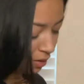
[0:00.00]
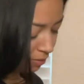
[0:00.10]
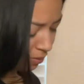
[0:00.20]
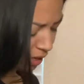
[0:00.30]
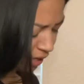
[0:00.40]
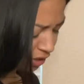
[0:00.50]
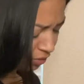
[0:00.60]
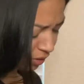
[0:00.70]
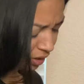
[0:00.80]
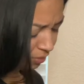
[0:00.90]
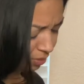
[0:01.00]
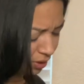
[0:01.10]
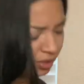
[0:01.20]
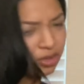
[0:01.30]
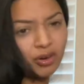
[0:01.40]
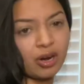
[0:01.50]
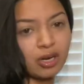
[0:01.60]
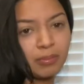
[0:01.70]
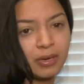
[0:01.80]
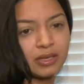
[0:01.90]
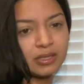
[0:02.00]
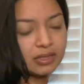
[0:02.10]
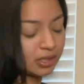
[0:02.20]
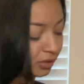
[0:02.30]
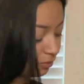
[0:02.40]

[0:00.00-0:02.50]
But I just wanted to put it in a crock pot because I love